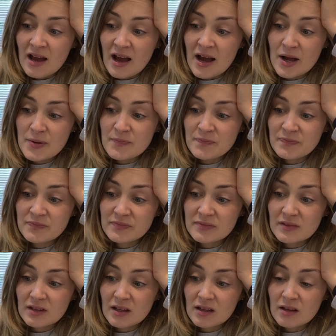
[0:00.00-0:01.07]

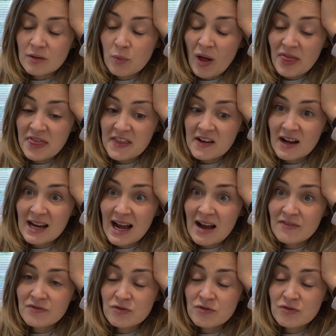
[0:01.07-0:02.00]
One thing I have